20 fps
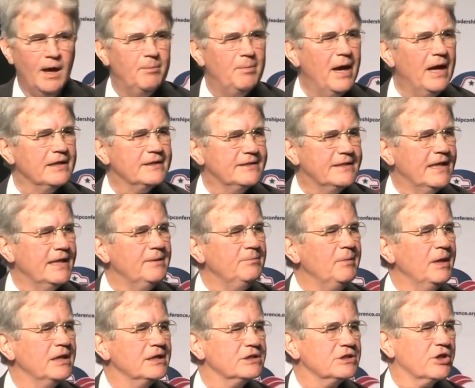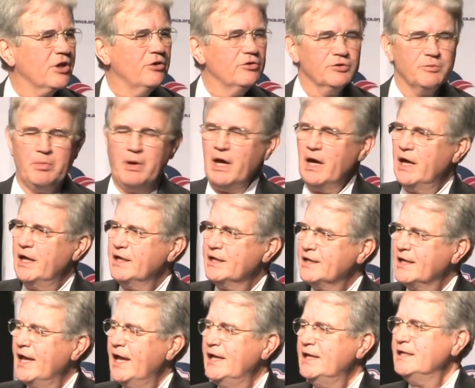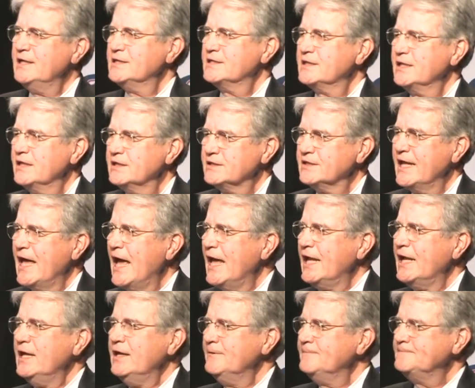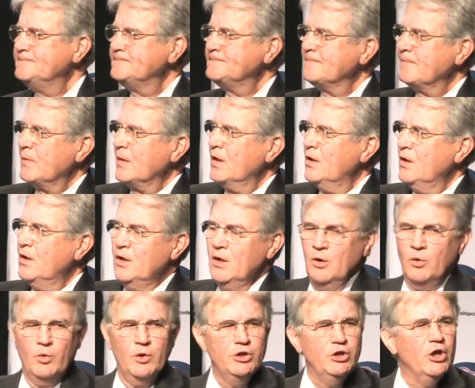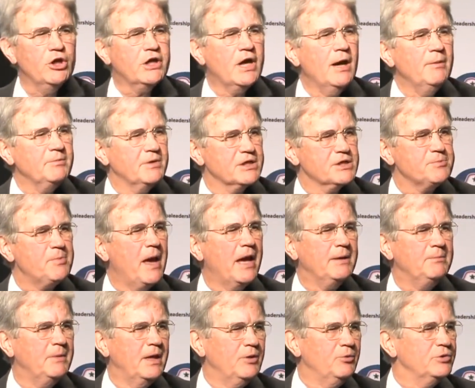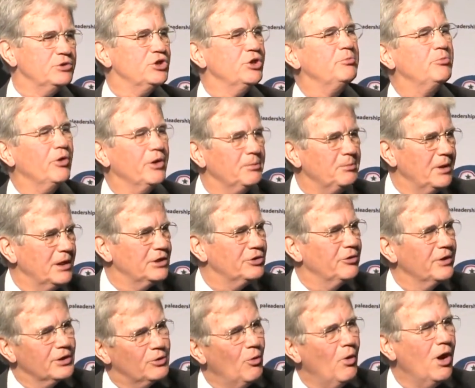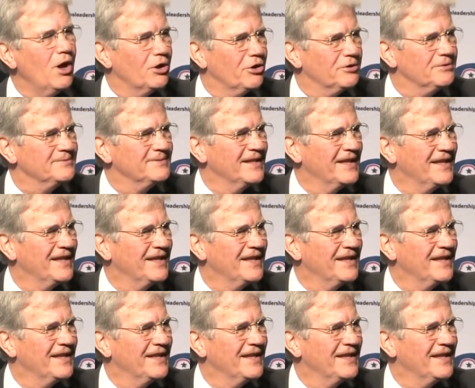About 10 minutes goes by, and Katie says, "Daddy, when you come to spank me, would you bring me a drink of water?"